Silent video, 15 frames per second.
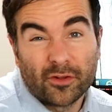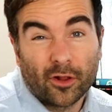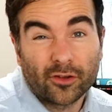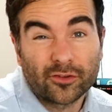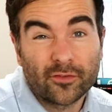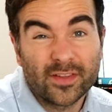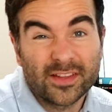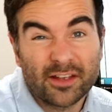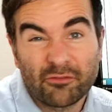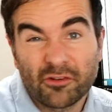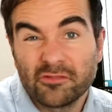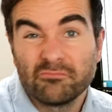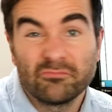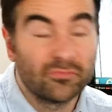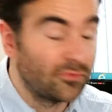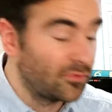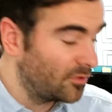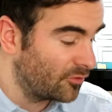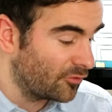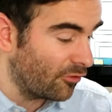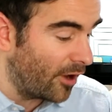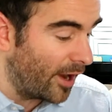like something different,
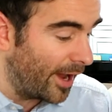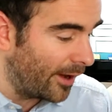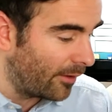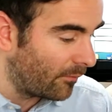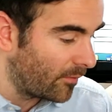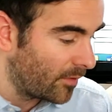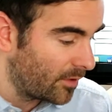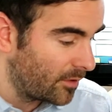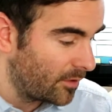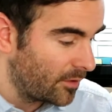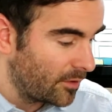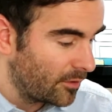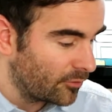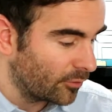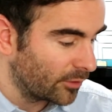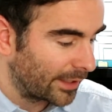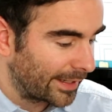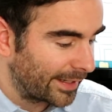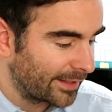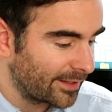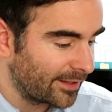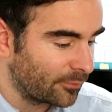try it out. So I'm going to
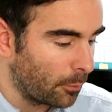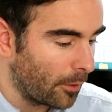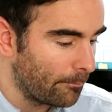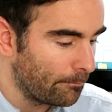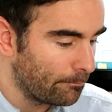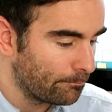click this one.